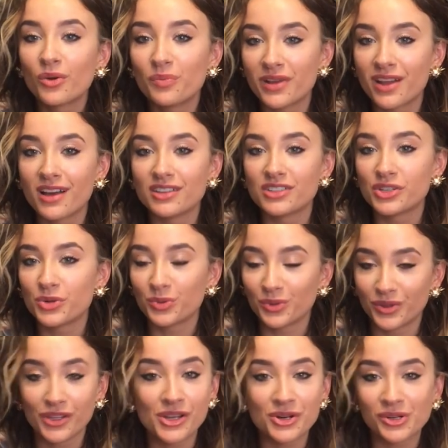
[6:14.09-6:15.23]
because you
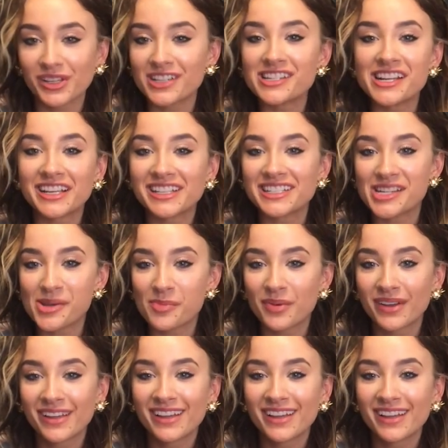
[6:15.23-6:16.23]
literally dig in deep.